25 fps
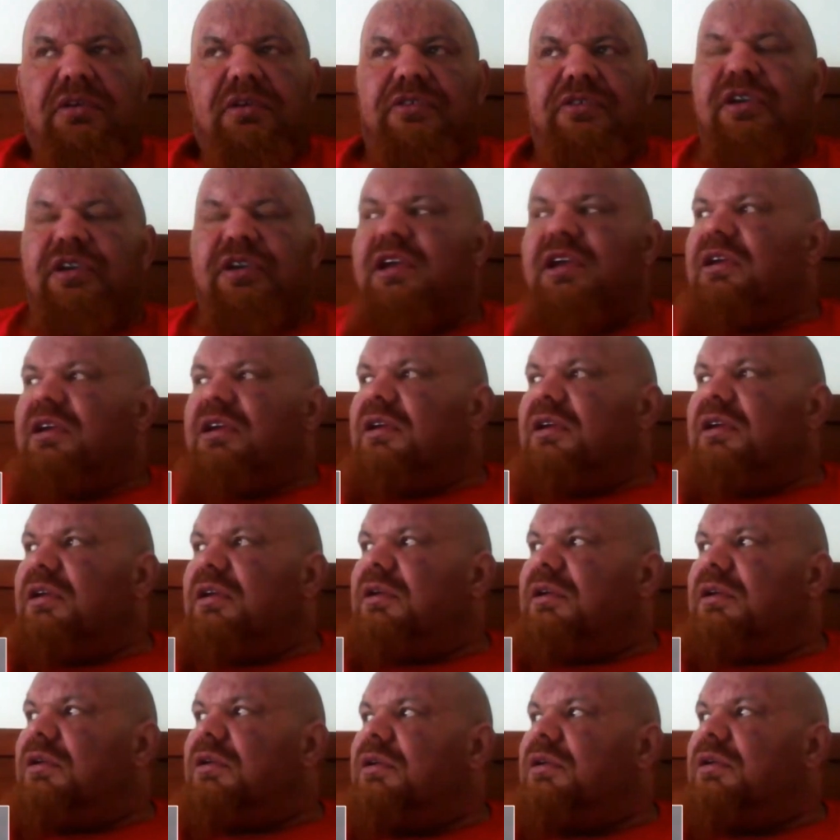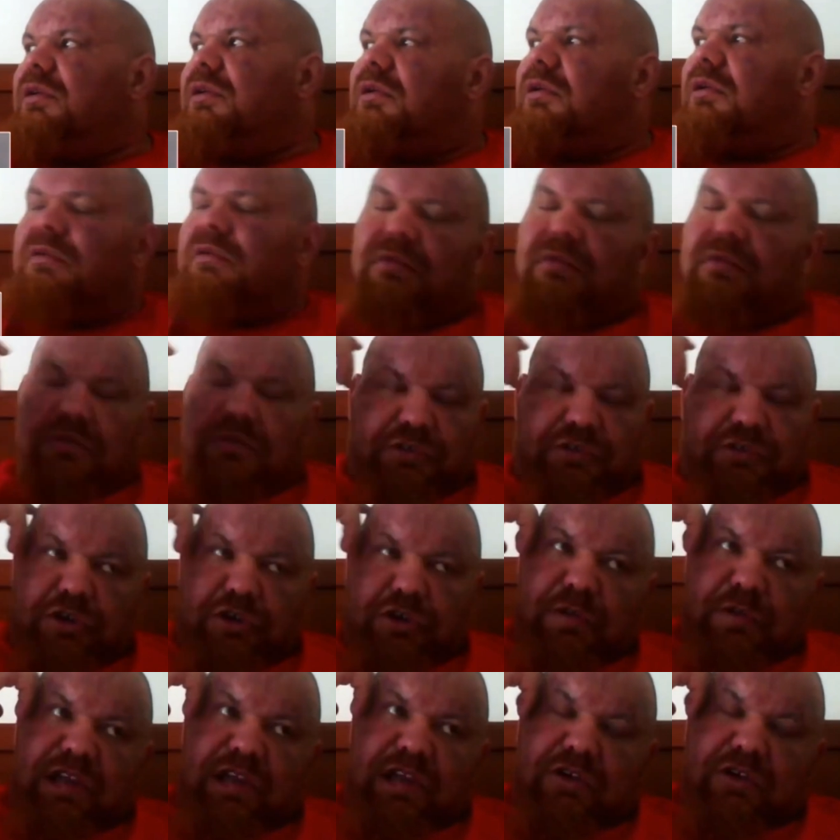See,
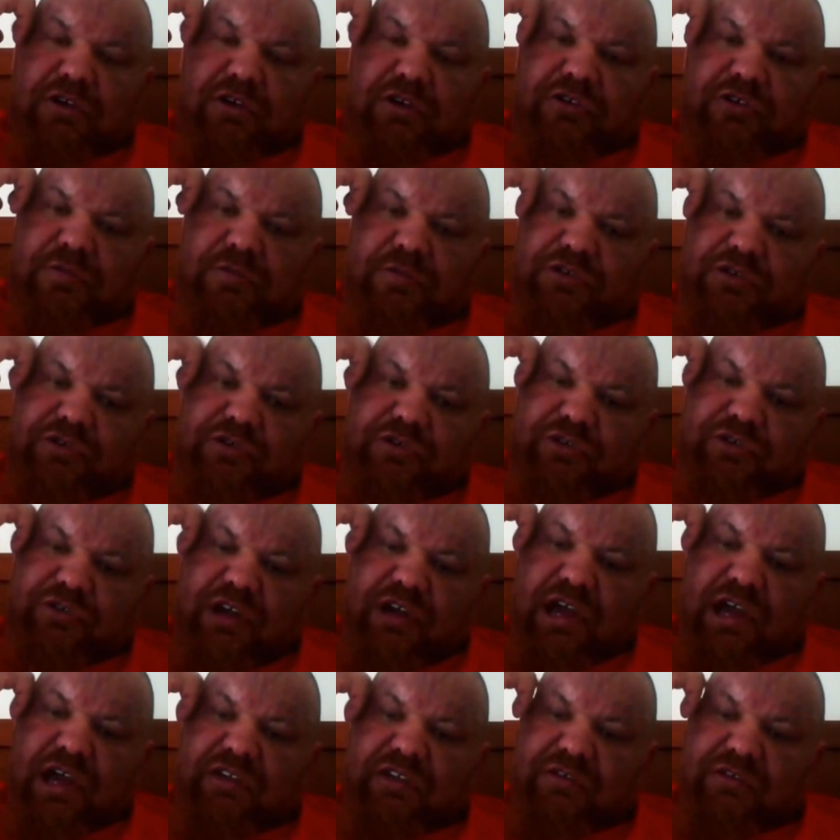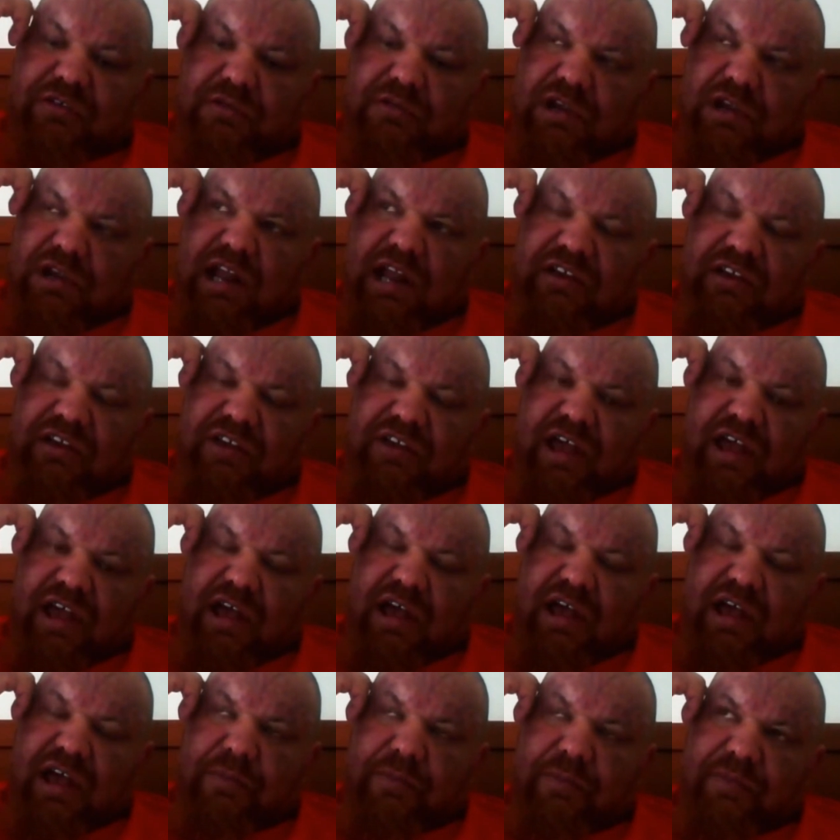two main causes of muscle tears:
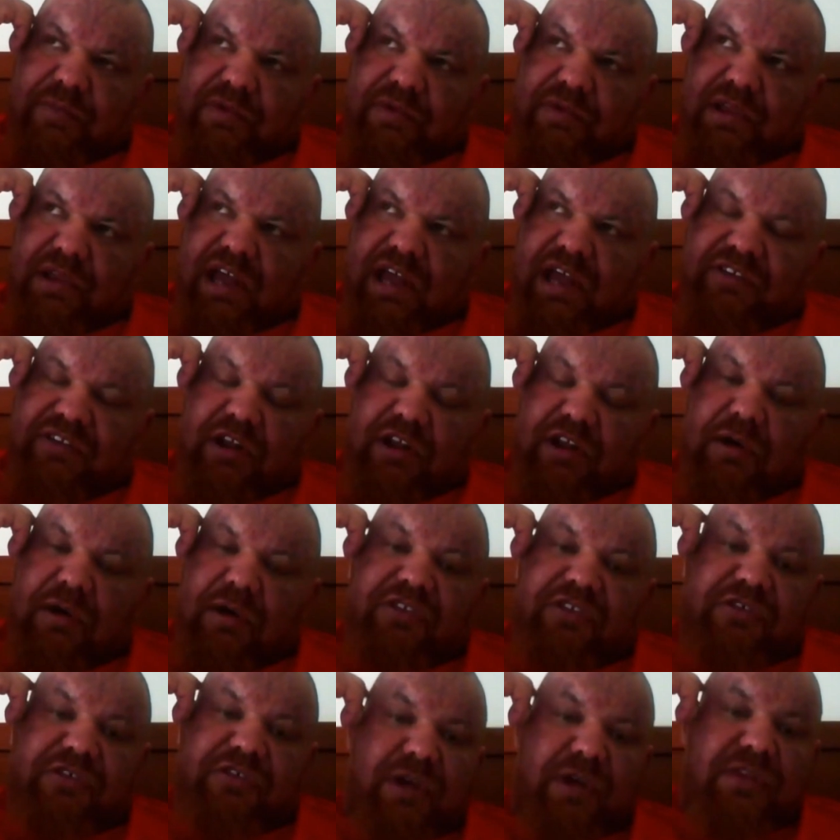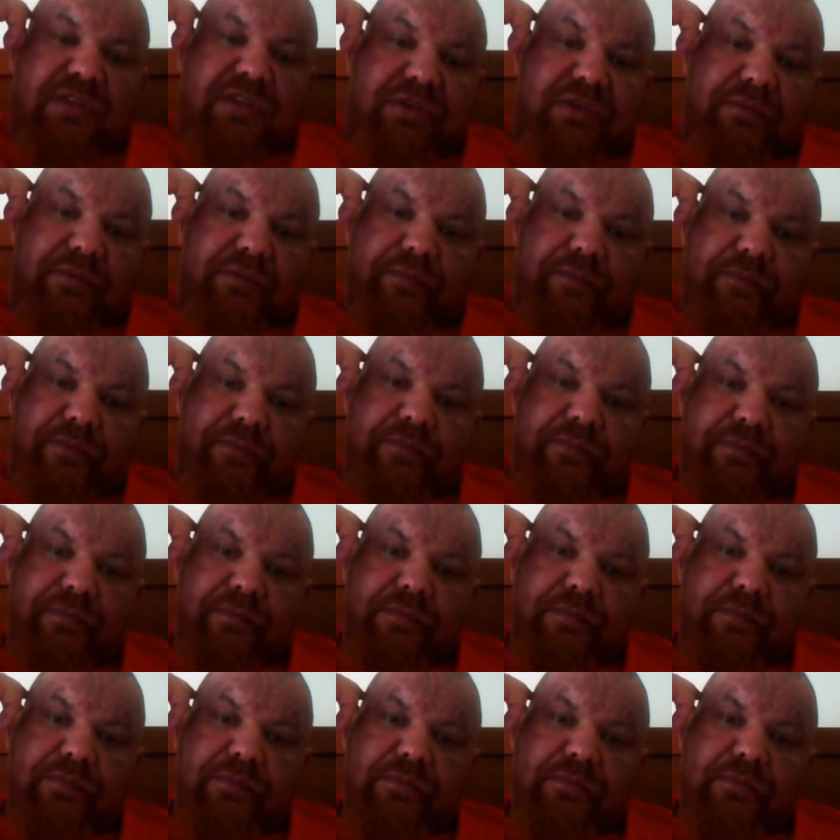accelerated strength
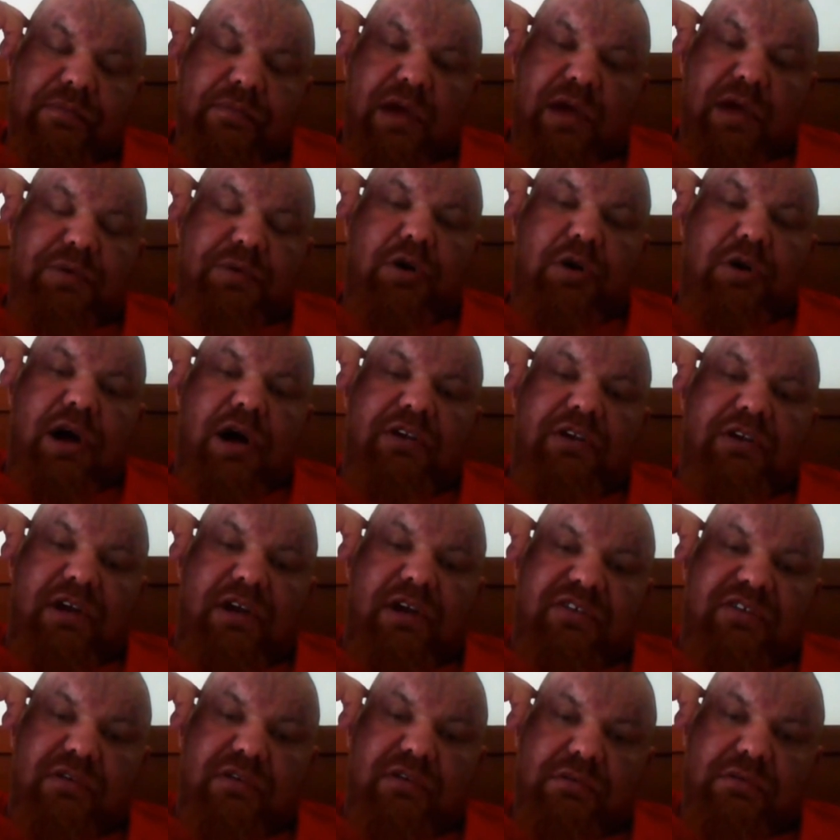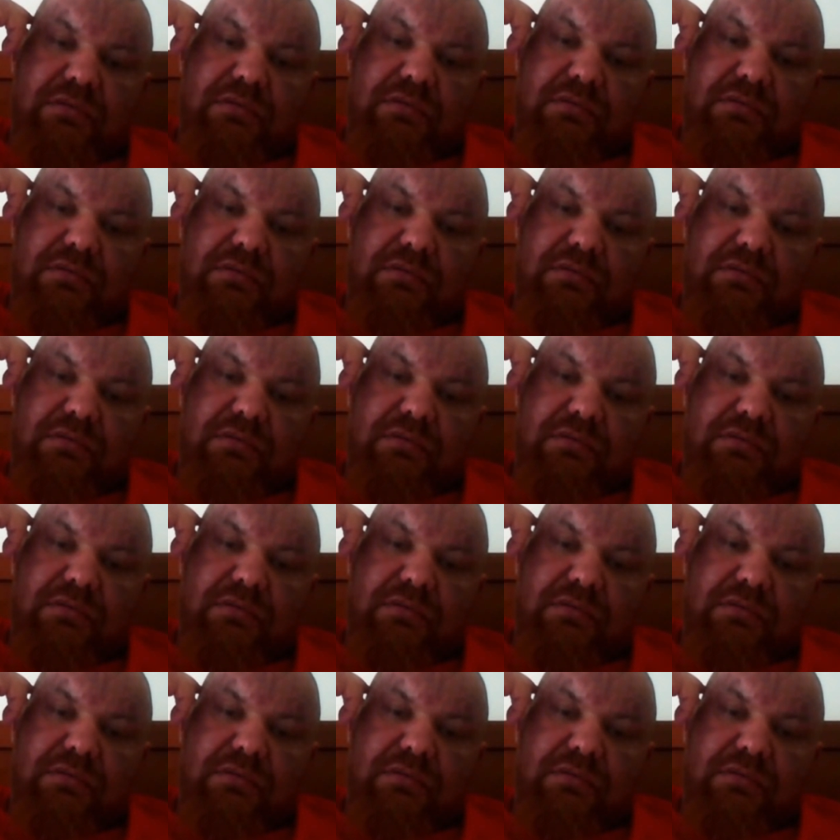and poor hydration.